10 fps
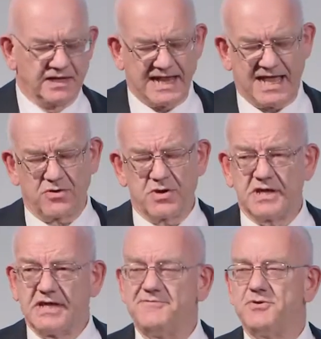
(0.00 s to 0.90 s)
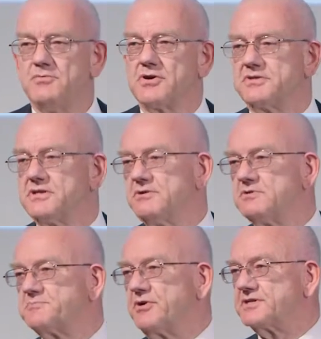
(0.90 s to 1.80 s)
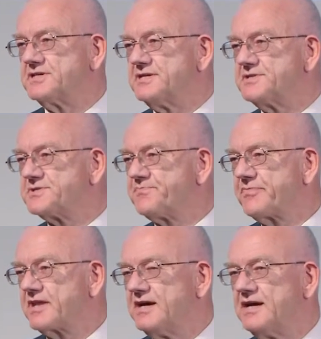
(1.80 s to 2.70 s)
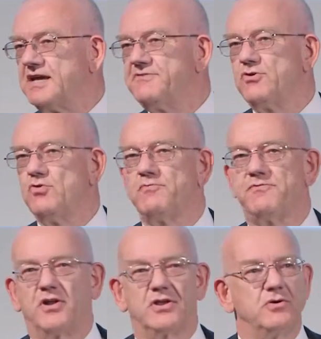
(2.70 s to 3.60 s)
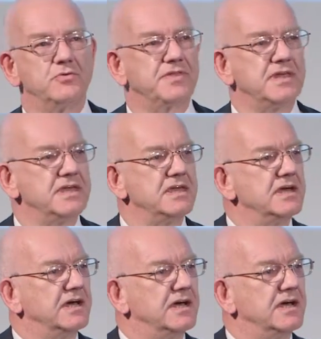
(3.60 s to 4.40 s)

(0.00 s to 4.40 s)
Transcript: Now, if you look at the news bulletins, if you follow the